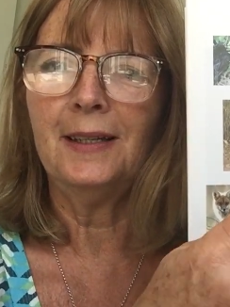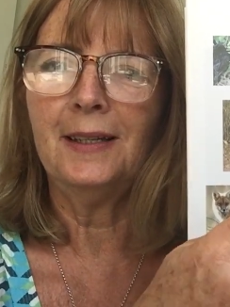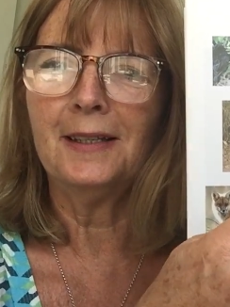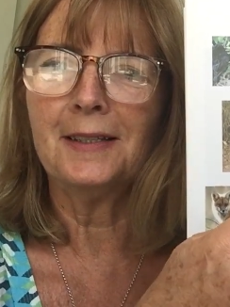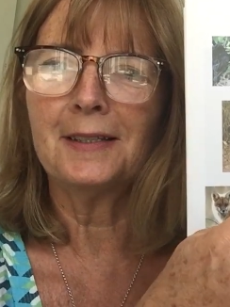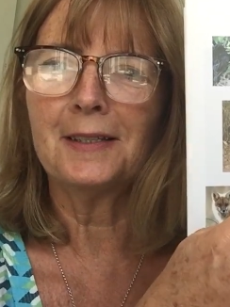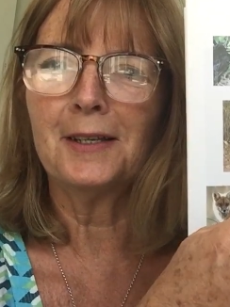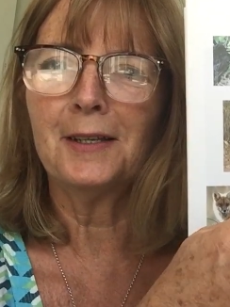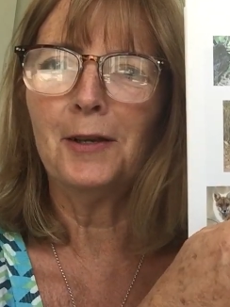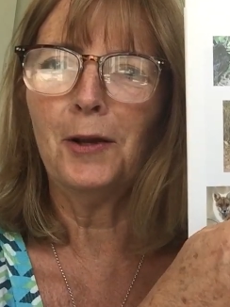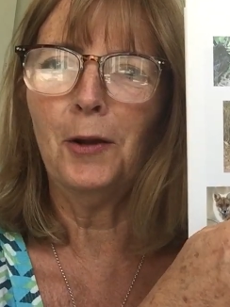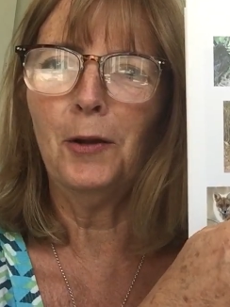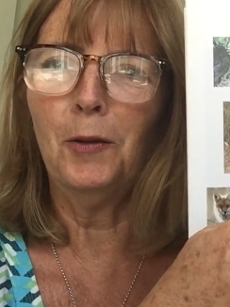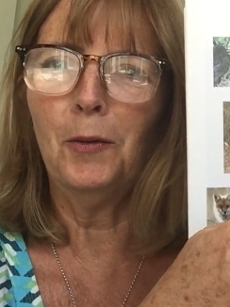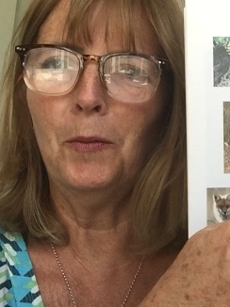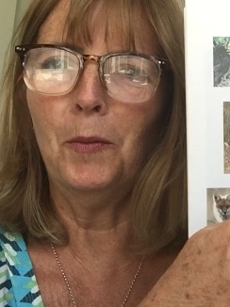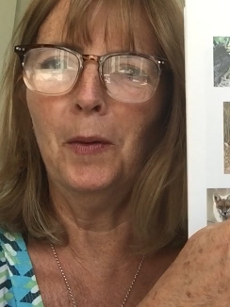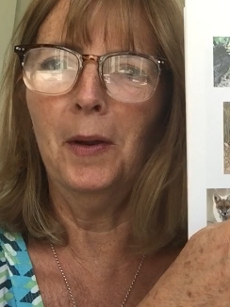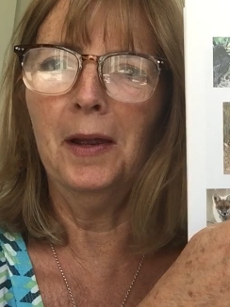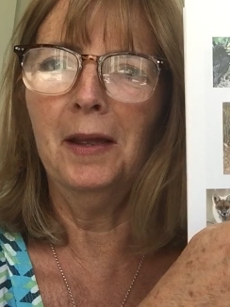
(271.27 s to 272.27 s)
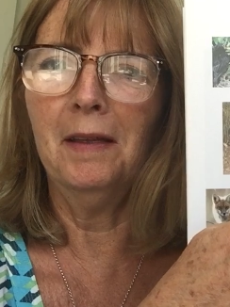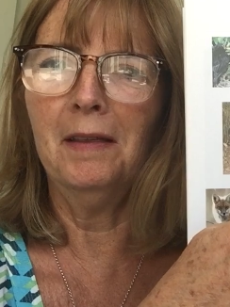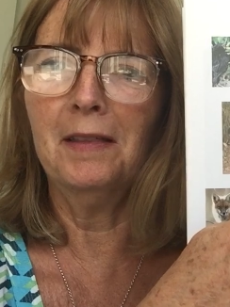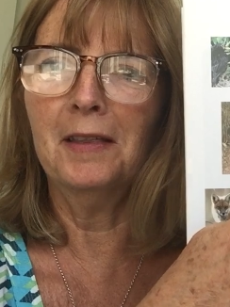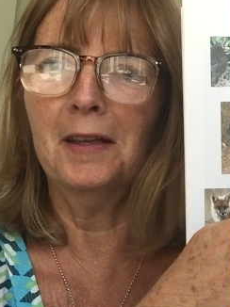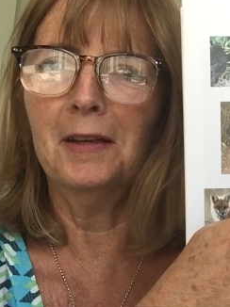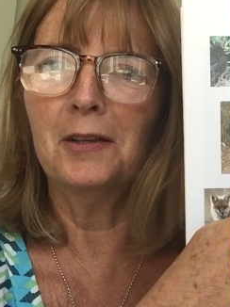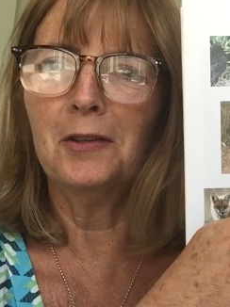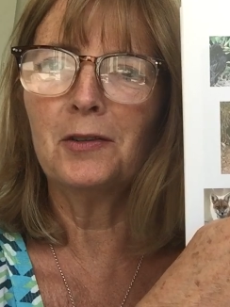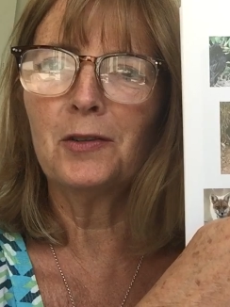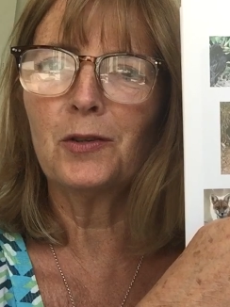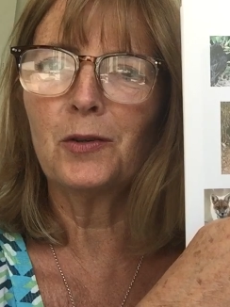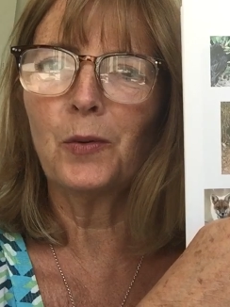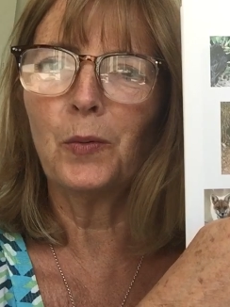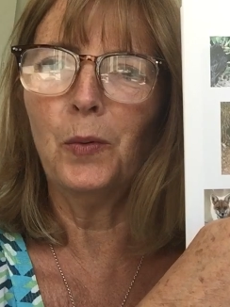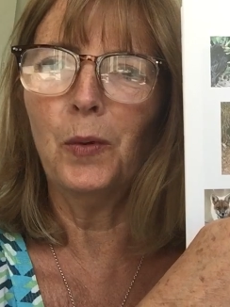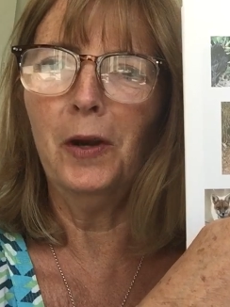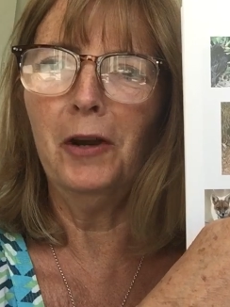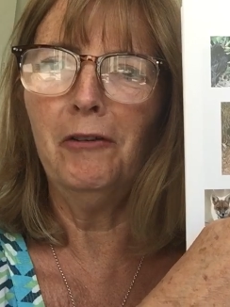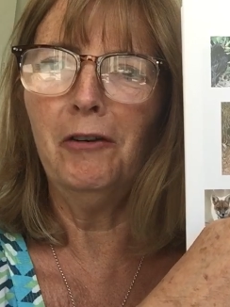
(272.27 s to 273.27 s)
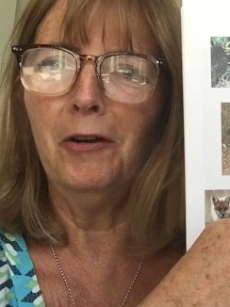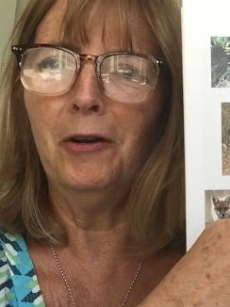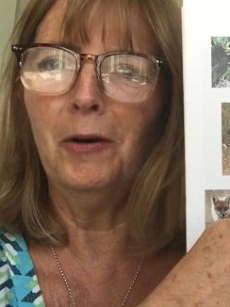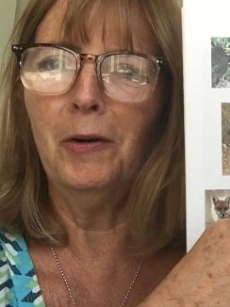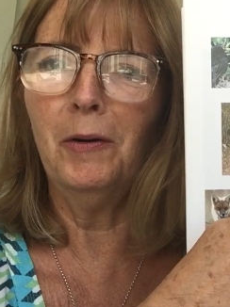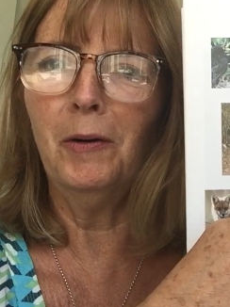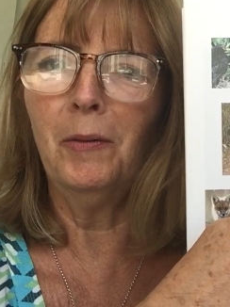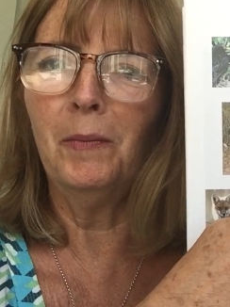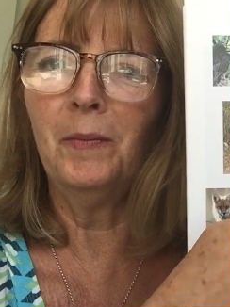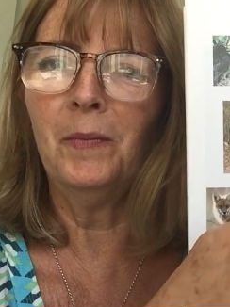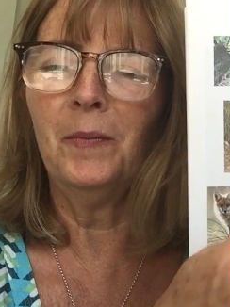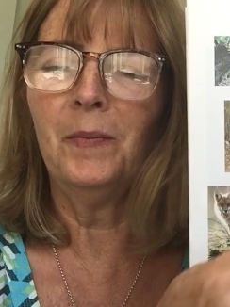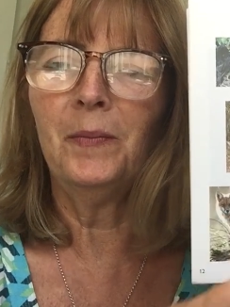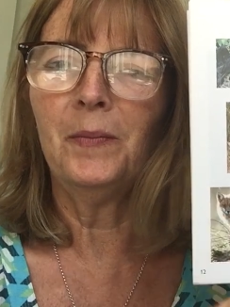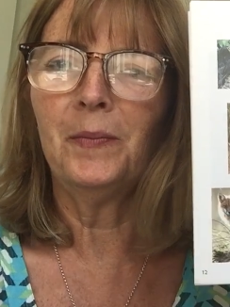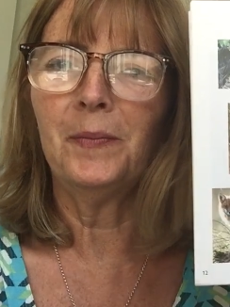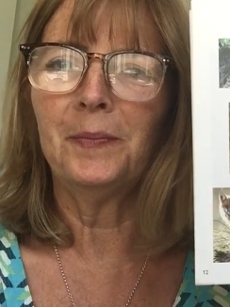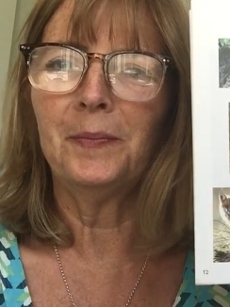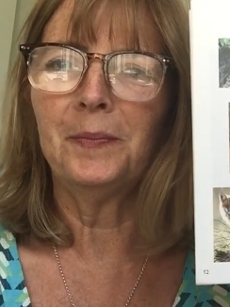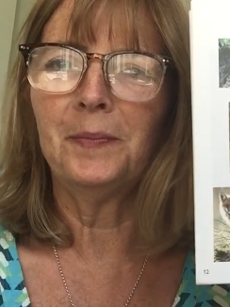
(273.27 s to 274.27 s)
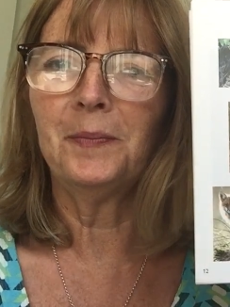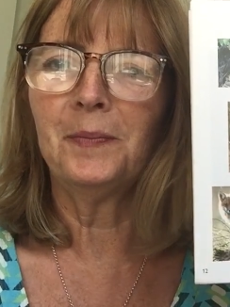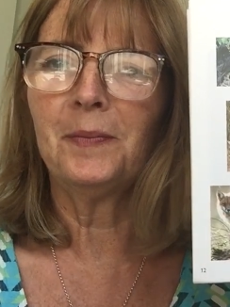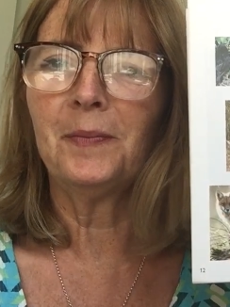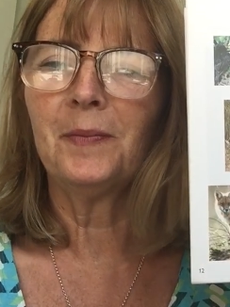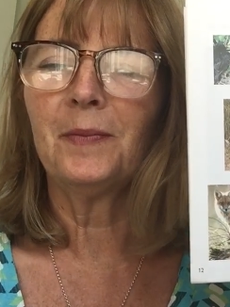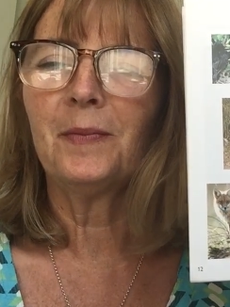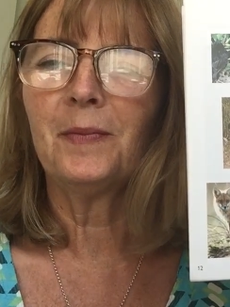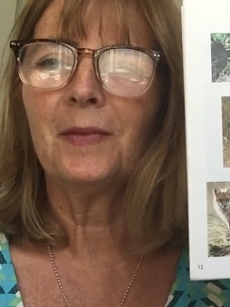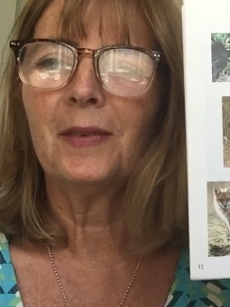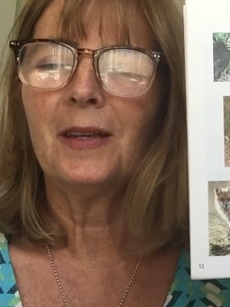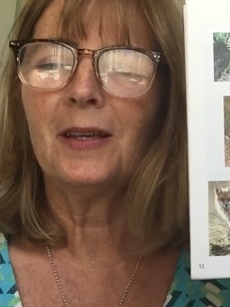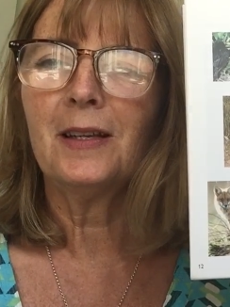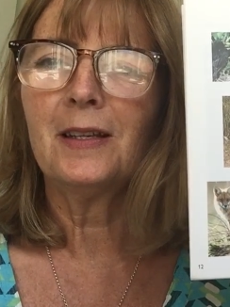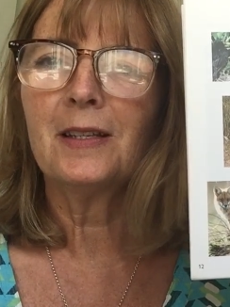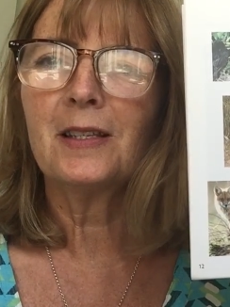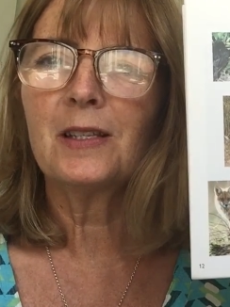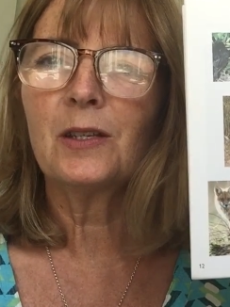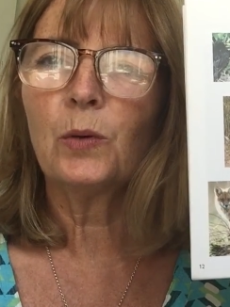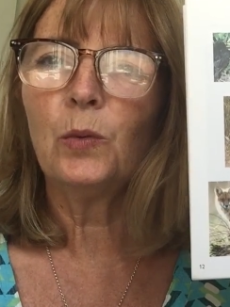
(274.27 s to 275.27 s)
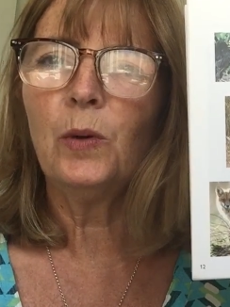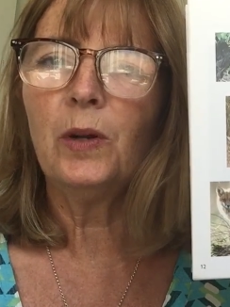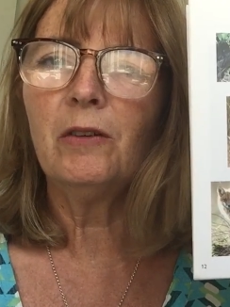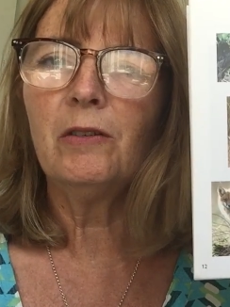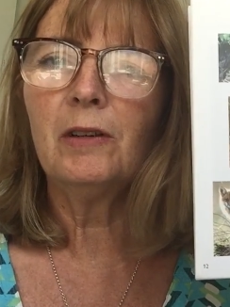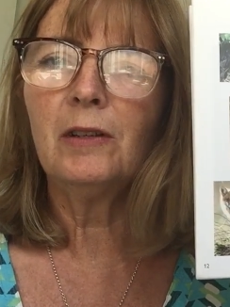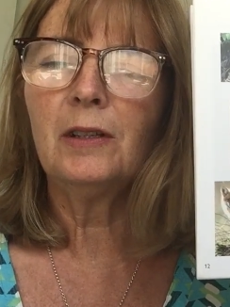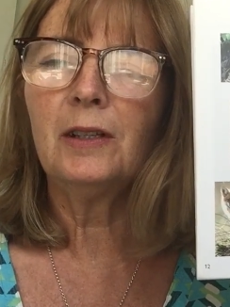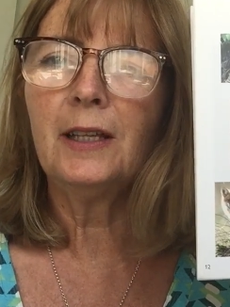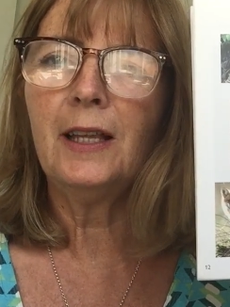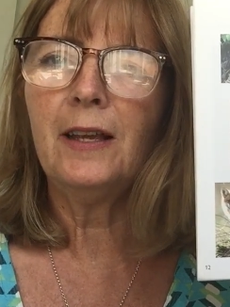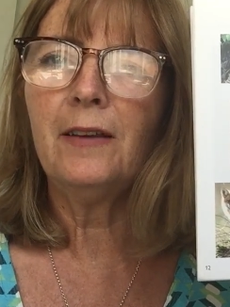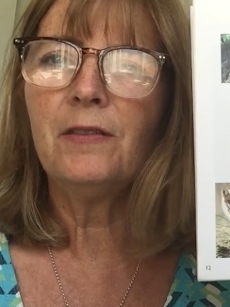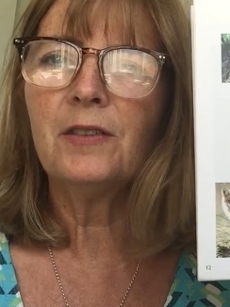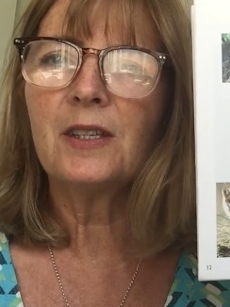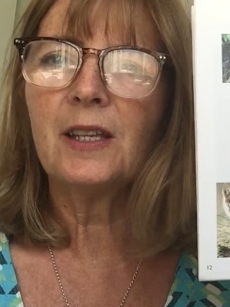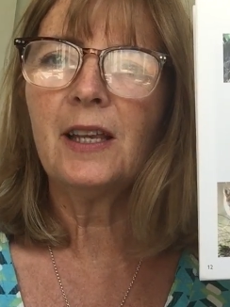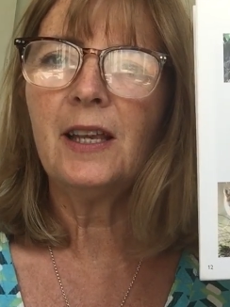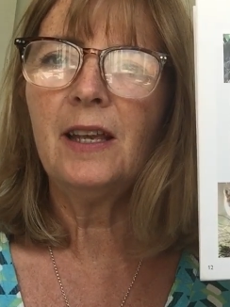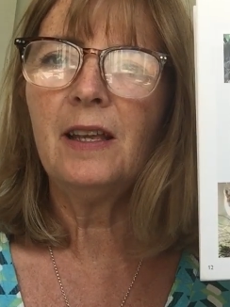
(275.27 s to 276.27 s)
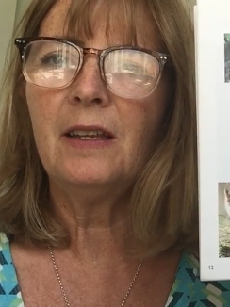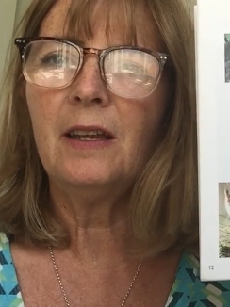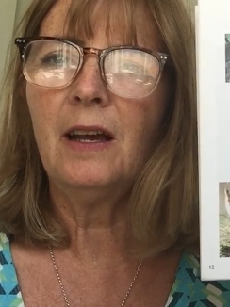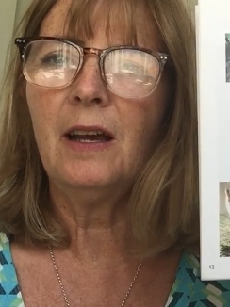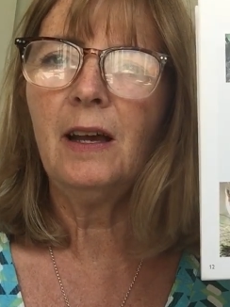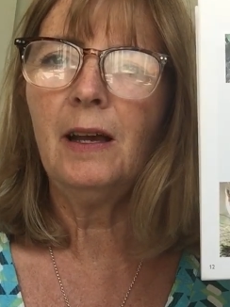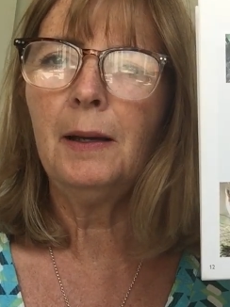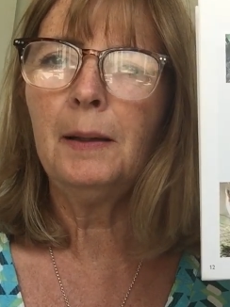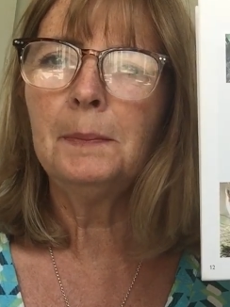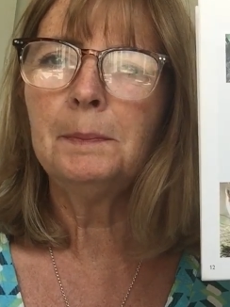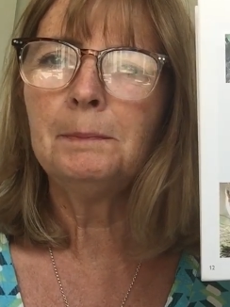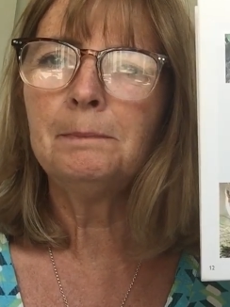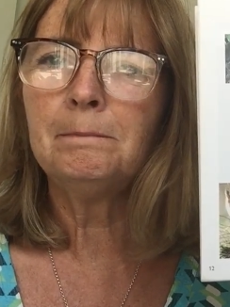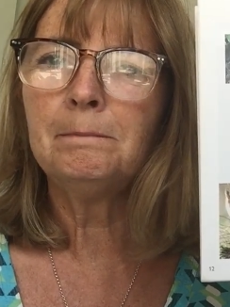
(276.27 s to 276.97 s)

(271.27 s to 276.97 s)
Let's go with a squirrel. A squirrel lives in a